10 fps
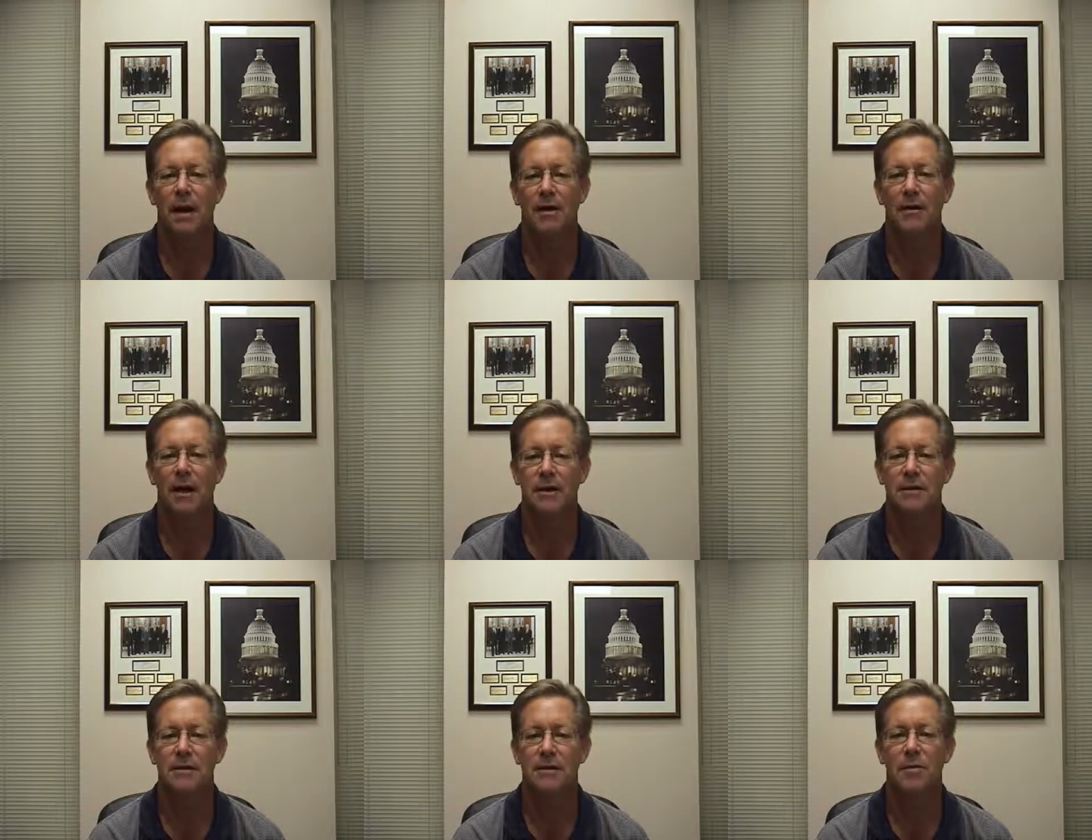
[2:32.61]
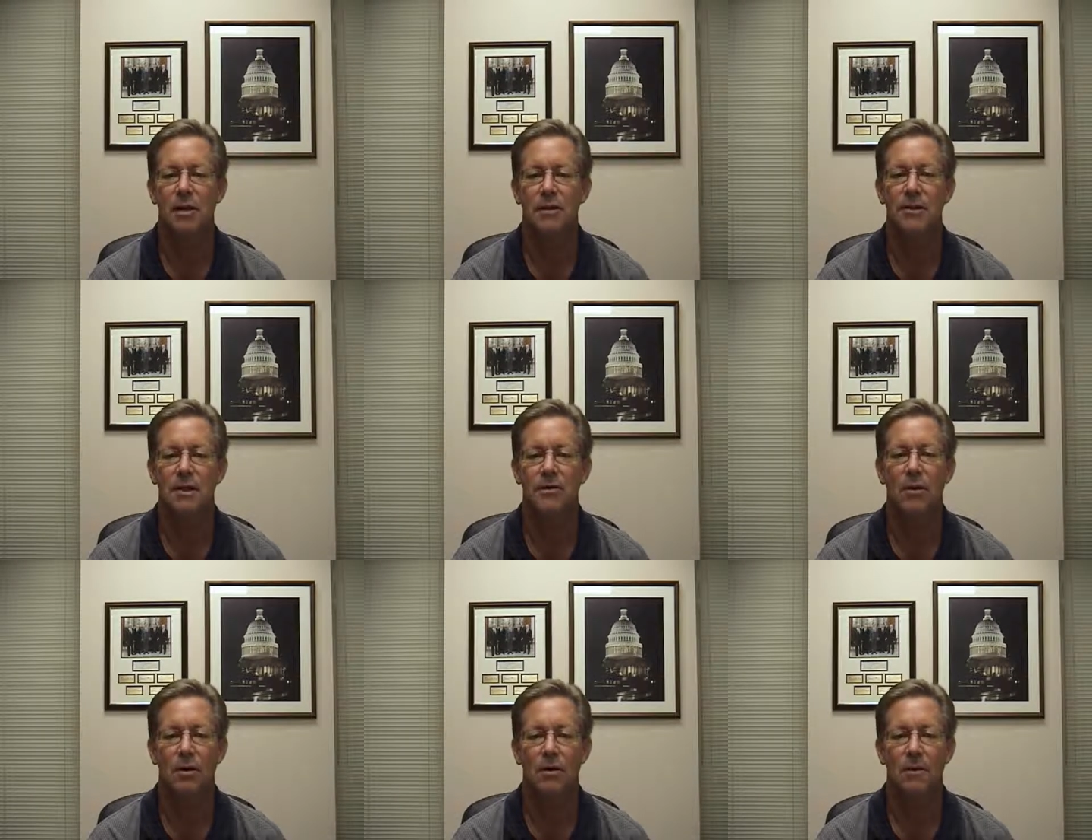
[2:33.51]
healthcare system is his
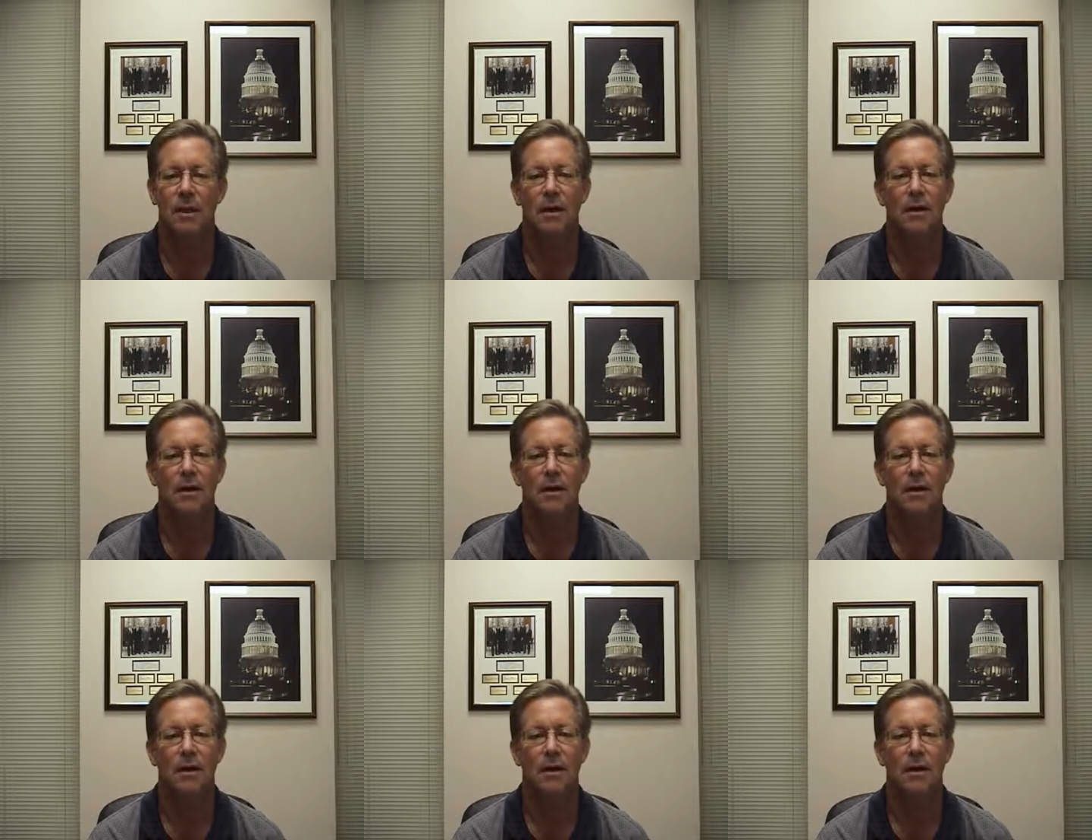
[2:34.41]
goal.